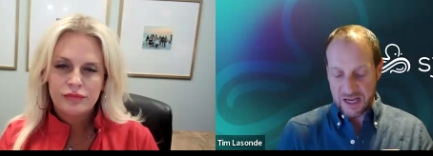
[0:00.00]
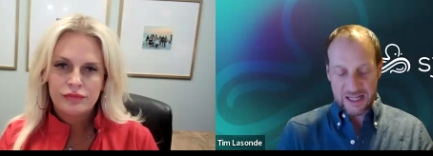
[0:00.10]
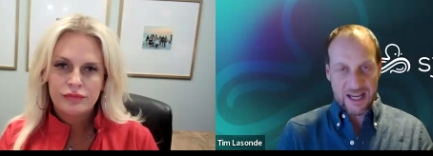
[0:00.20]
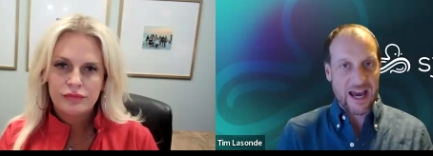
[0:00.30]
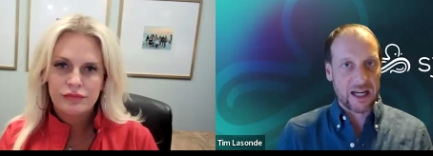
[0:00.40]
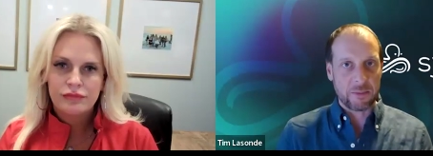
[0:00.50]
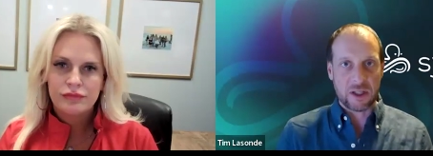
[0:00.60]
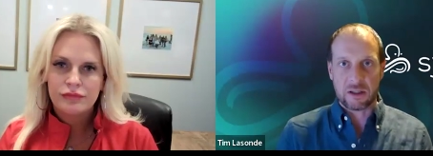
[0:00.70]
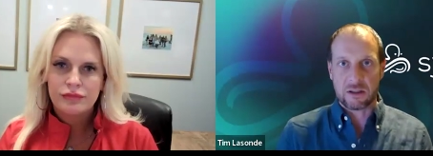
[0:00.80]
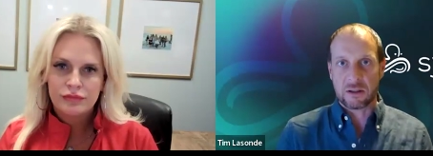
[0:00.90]
Speaker 1: an
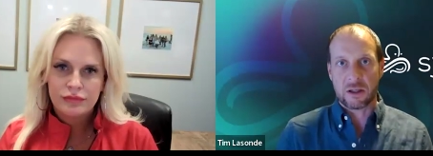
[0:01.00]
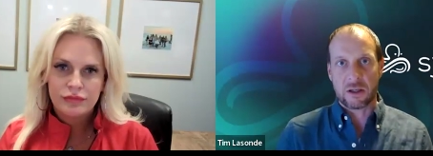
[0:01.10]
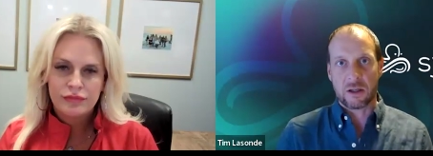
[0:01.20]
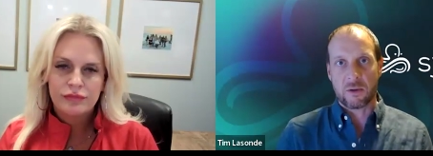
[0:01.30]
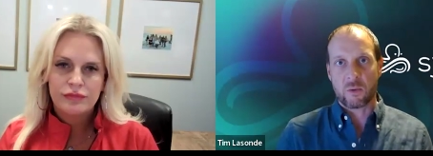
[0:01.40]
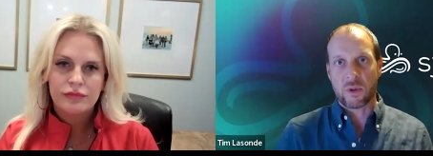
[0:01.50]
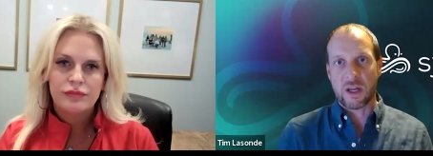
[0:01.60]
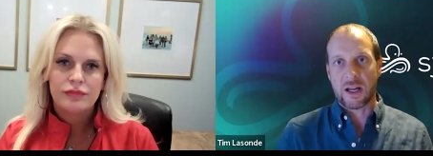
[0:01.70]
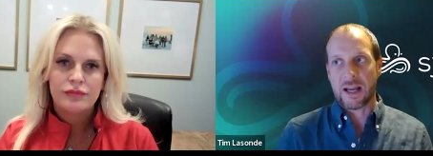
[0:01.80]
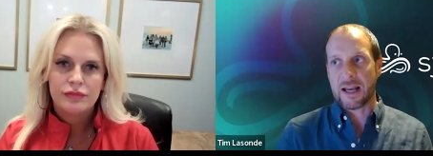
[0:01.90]
academy uh,
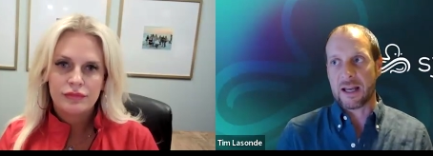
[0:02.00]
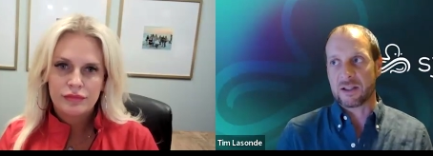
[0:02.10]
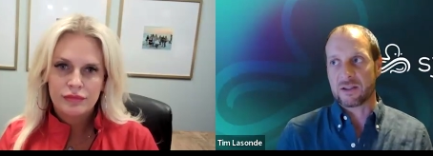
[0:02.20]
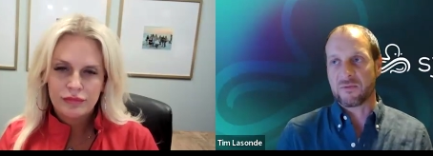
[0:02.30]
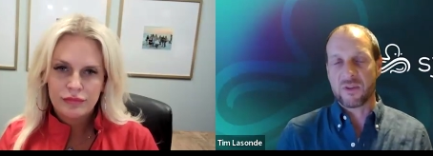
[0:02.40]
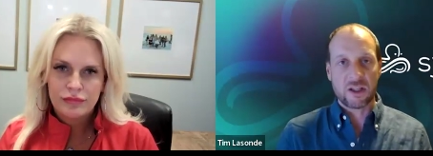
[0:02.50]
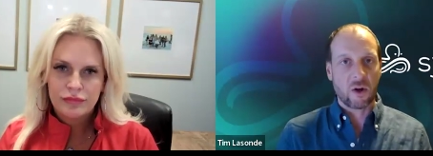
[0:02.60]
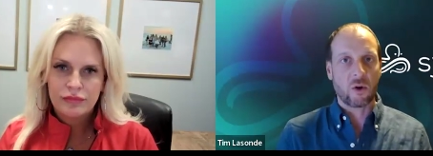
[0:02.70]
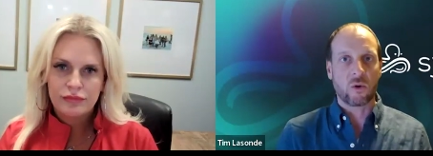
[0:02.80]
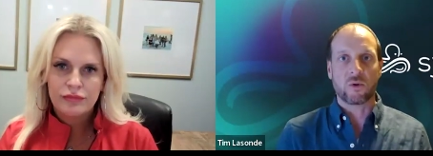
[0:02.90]
that has
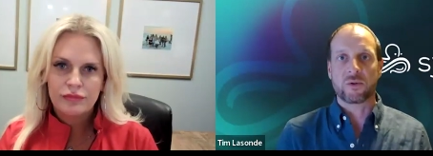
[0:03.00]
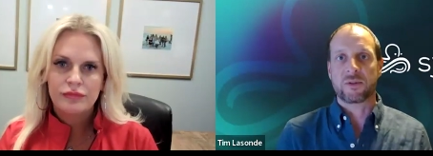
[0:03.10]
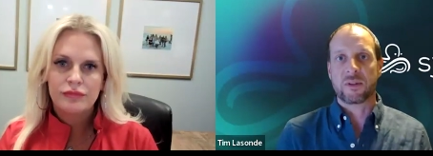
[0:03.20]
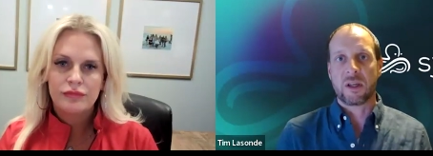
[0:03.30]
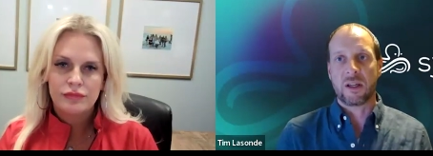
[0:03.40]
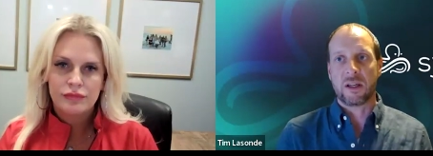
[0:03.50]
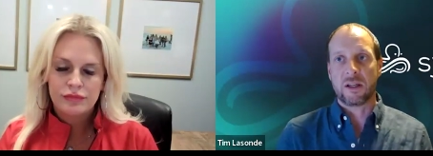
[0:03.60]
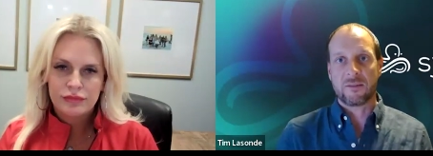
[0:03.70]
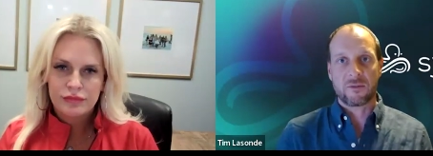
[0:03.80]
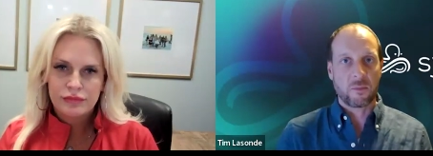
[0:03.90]
videos
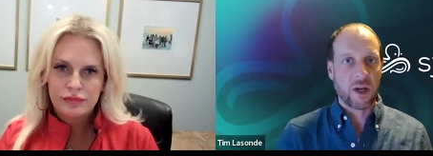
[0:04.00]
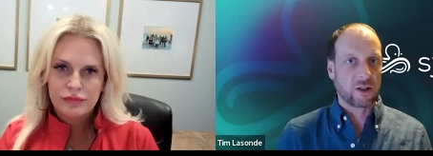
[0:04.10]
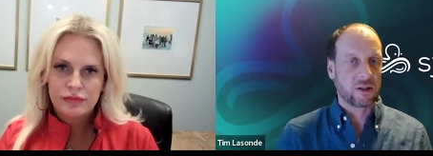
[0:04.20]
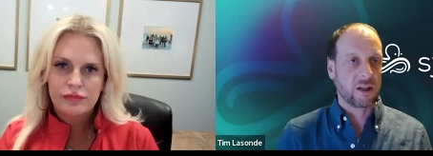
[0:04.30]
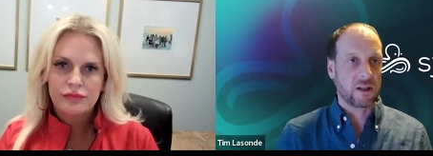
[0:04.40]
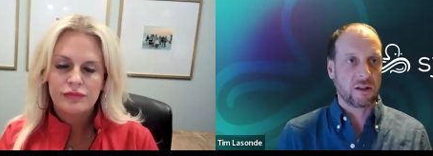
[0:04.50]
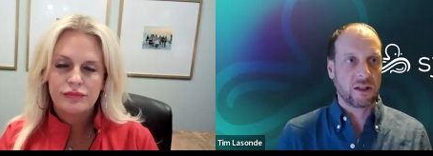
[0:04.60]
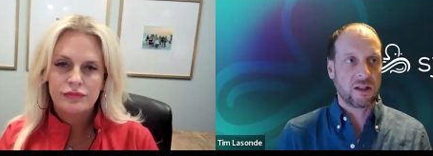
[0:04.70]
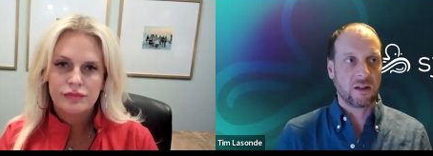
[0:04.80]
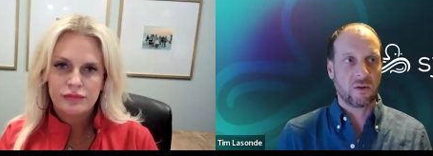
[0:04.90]
and information that you
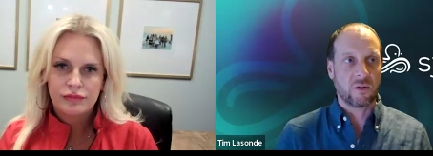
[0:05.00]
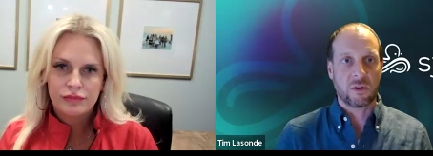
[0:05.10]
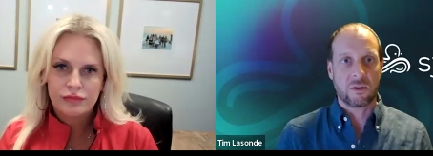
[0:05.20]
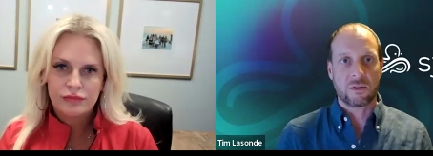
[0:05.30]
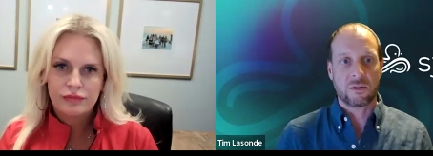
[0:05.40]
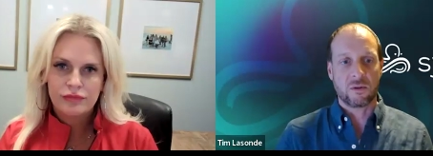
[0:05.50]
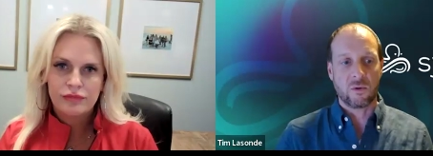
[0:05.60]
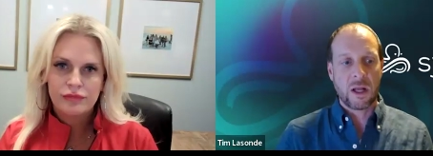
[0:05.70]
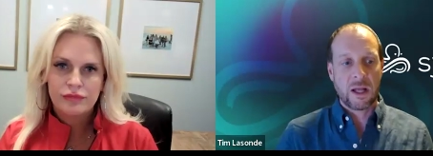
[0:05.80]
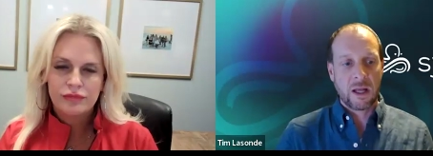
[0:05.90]
need in order
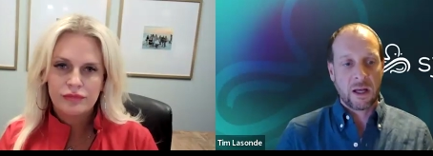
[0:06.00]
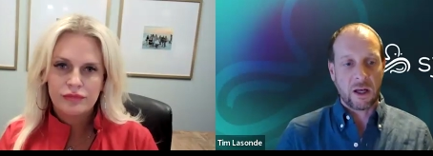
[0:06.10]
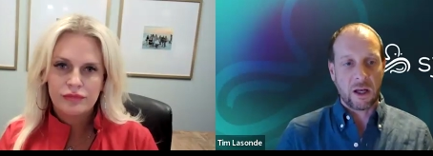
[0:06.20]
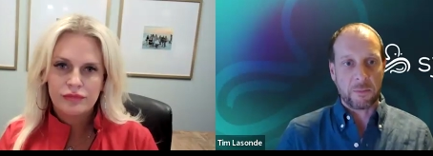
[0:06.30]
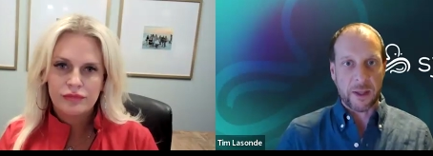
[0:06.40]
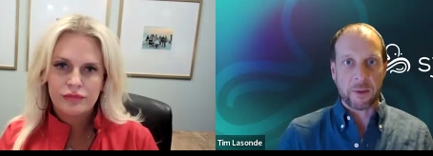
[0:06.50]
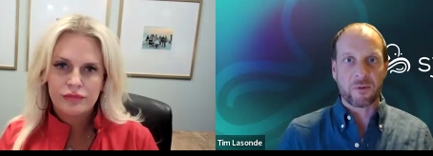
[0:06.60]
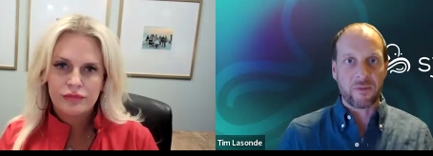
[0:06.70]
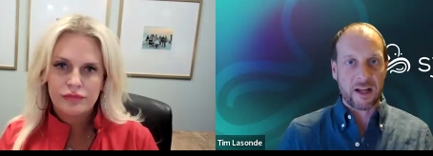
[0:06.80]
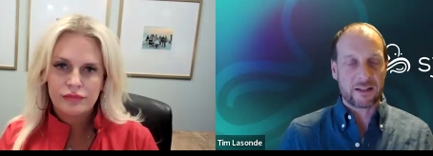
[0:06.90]
to uh, maybe
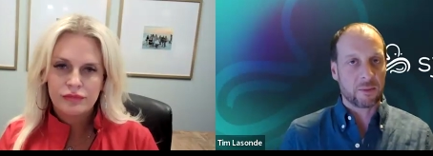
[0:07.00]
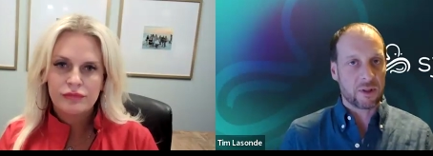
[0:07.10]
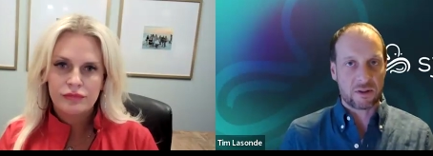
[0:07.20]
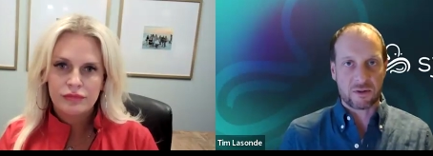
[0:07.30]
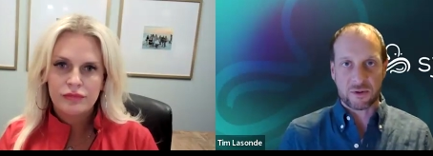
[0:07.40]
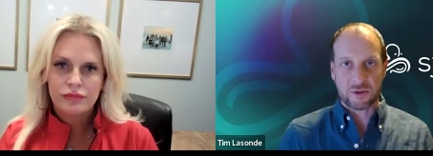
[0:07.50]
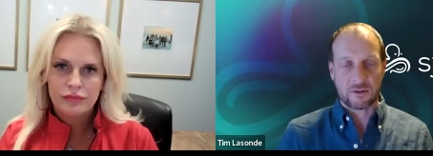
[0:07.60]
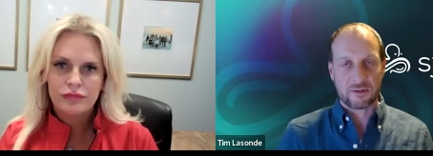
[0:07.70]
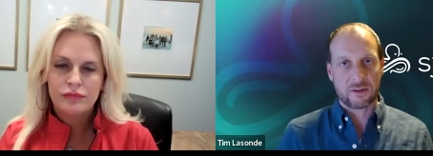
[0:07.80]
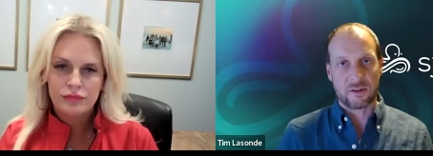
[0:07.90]
provide some additional
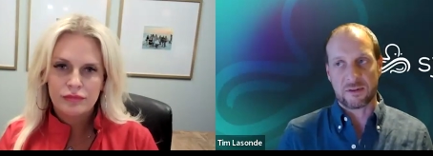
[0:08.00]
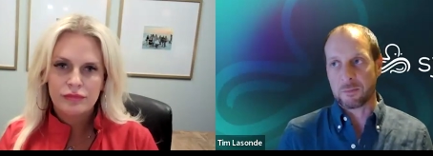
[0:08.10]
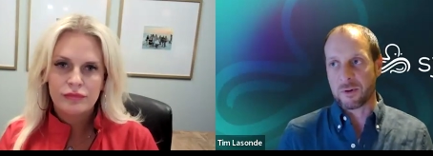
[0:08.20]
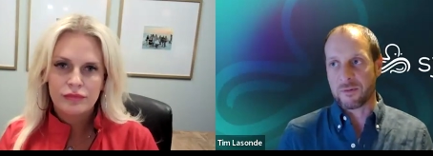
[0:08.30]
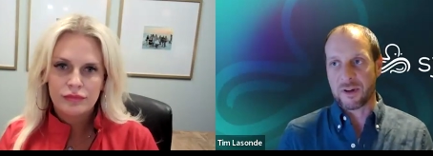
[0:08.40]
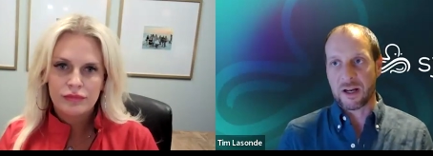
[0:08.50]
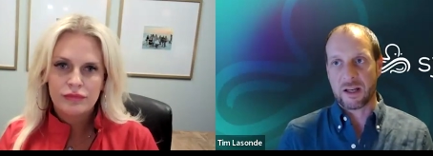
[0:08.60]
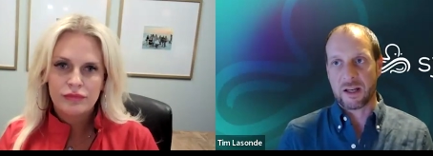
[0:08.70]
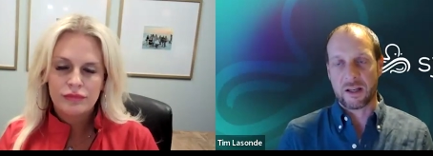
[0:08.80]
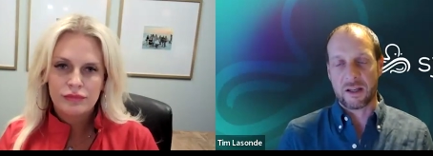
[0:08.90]
services. It
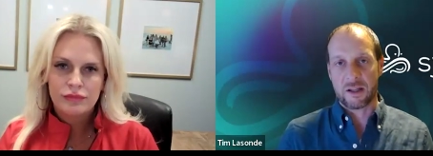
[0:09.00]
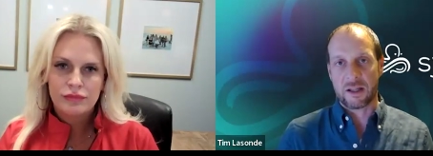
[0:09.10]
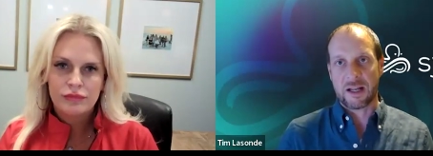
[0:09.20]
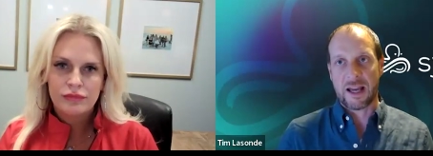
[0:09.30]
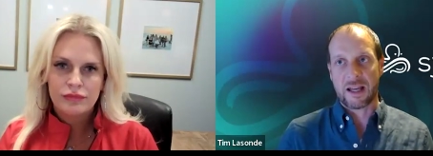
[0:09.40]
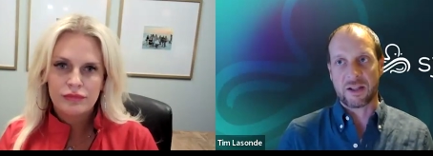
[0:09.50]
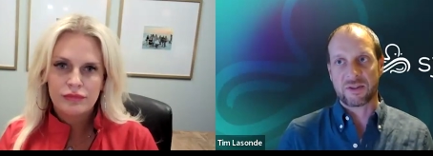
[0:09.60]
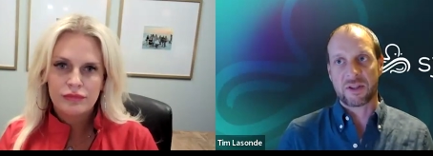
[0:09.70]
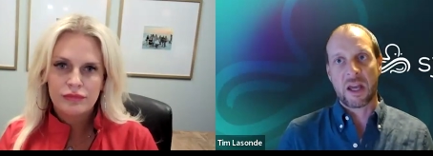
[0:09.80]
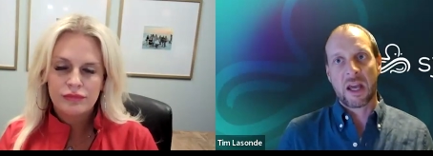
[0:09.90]
provide uh, it has